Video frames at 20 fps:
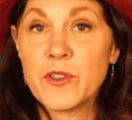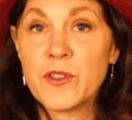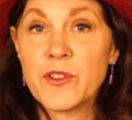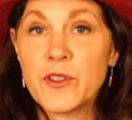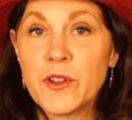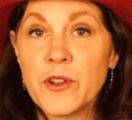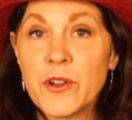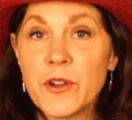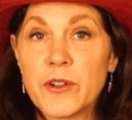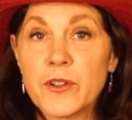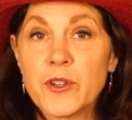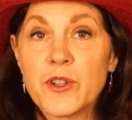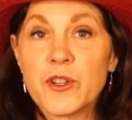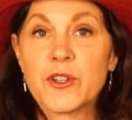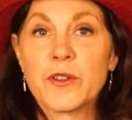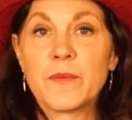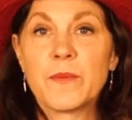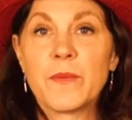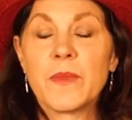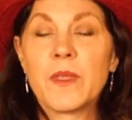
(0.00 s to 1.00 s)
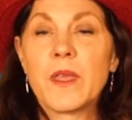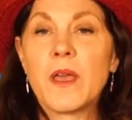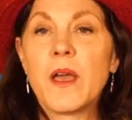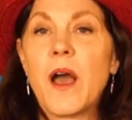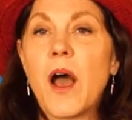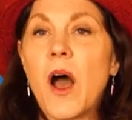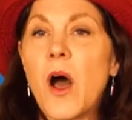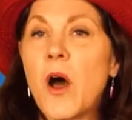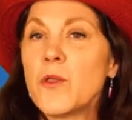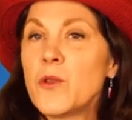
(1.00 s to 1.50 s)
a search,
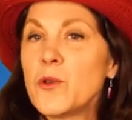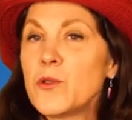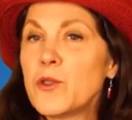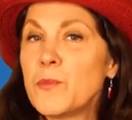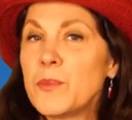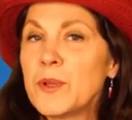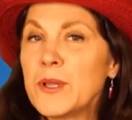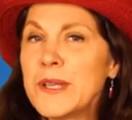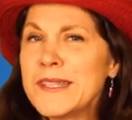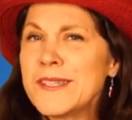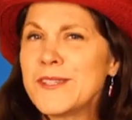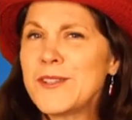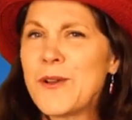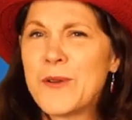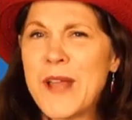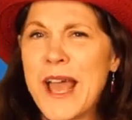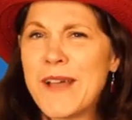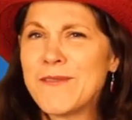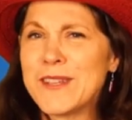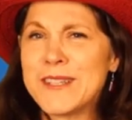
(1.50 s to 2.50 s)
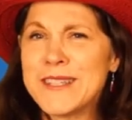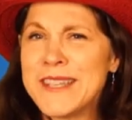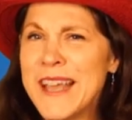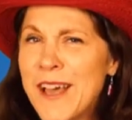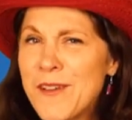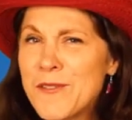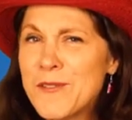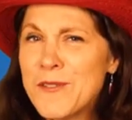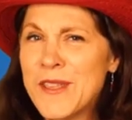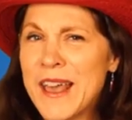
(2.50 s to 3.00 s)
although the police don't have to
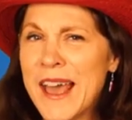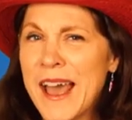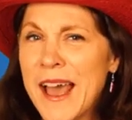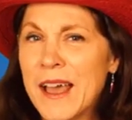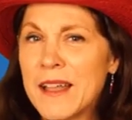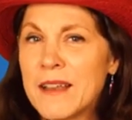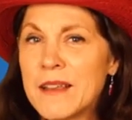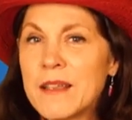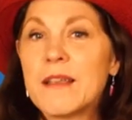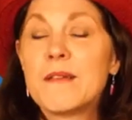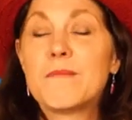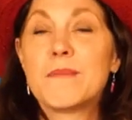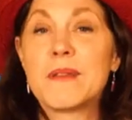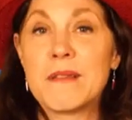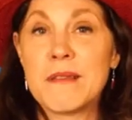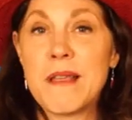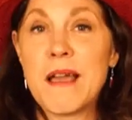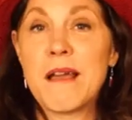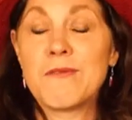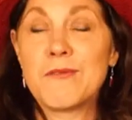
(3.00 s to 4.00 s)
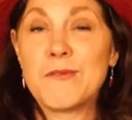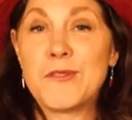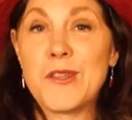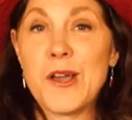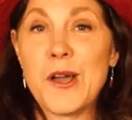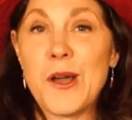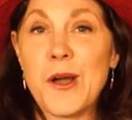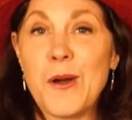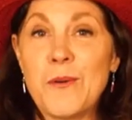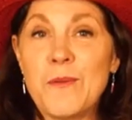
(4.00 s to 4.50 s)
tell you that, but now you
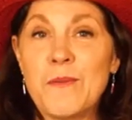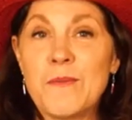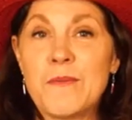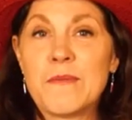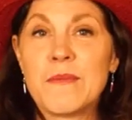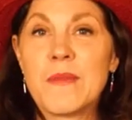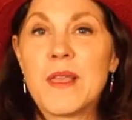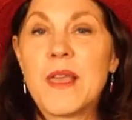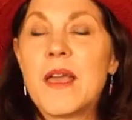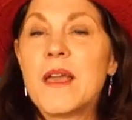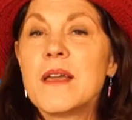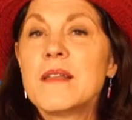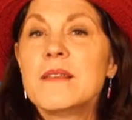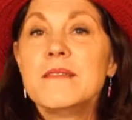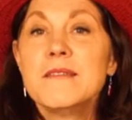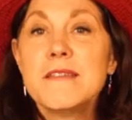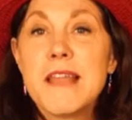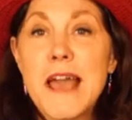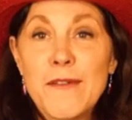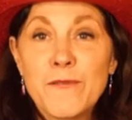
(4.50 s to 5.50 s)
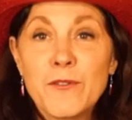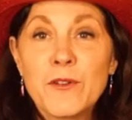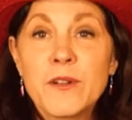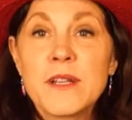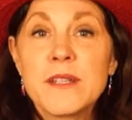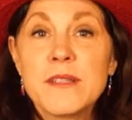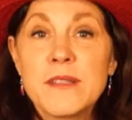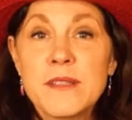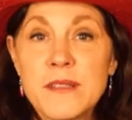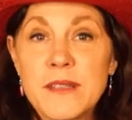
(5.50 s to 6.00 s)
know. Never
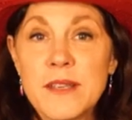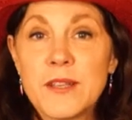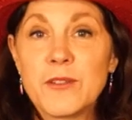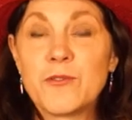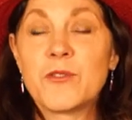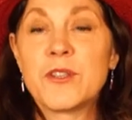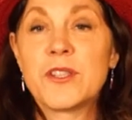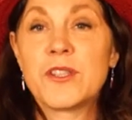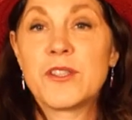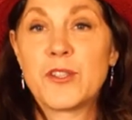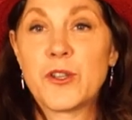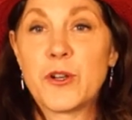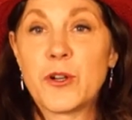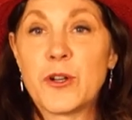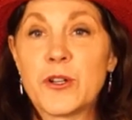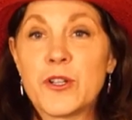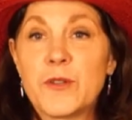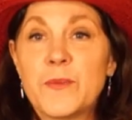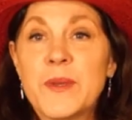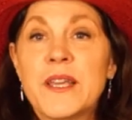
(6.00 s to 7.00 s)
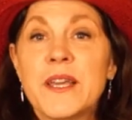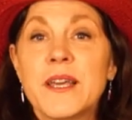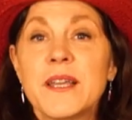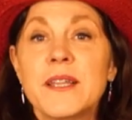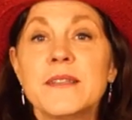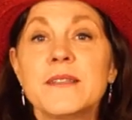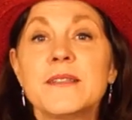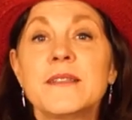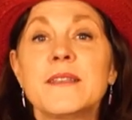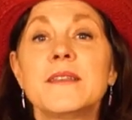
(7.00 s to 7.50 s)
consent to a search because
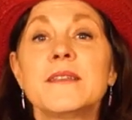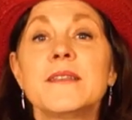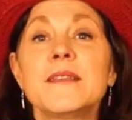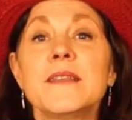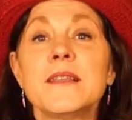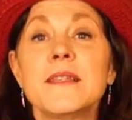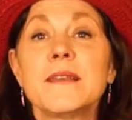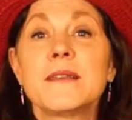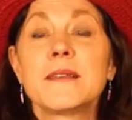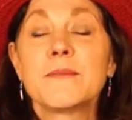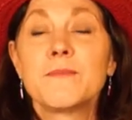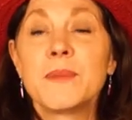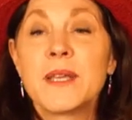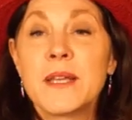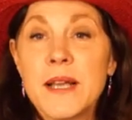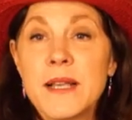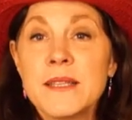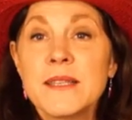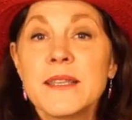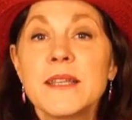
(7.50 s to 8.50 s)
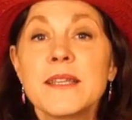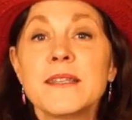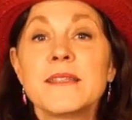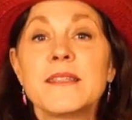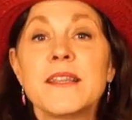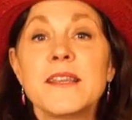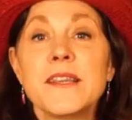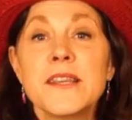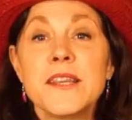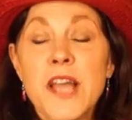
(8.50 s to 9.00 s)
it is
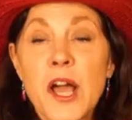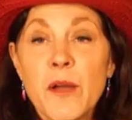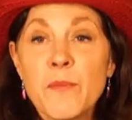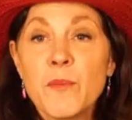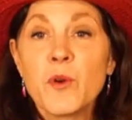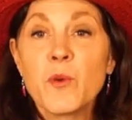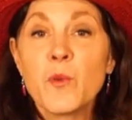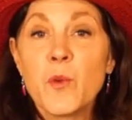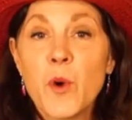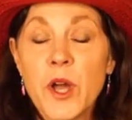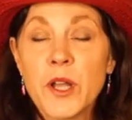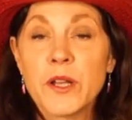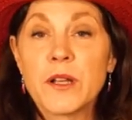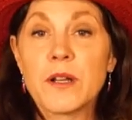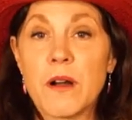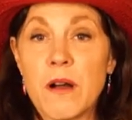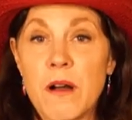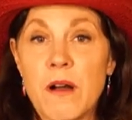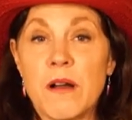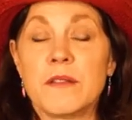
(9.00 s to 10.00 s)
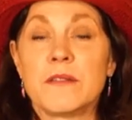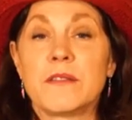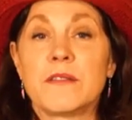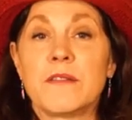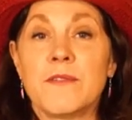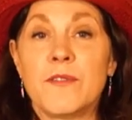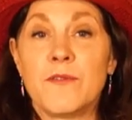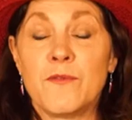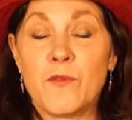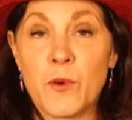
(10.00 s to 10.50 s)
the number one cause
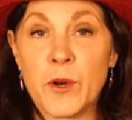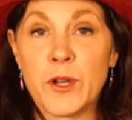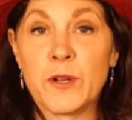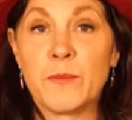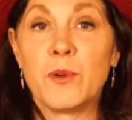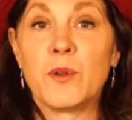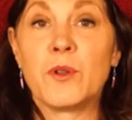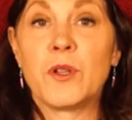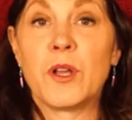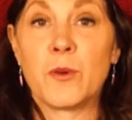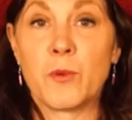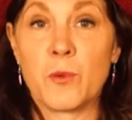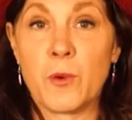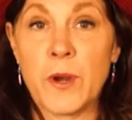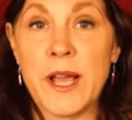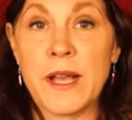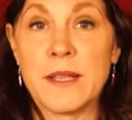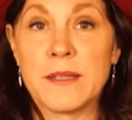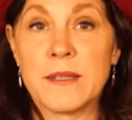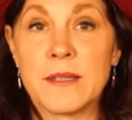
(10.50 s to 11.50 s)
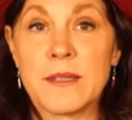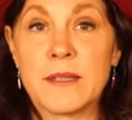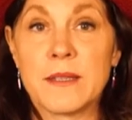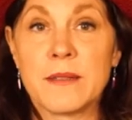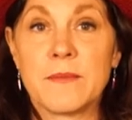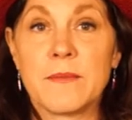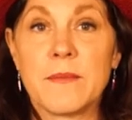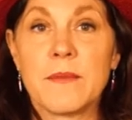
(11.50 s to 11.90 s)
of avoidable arrest.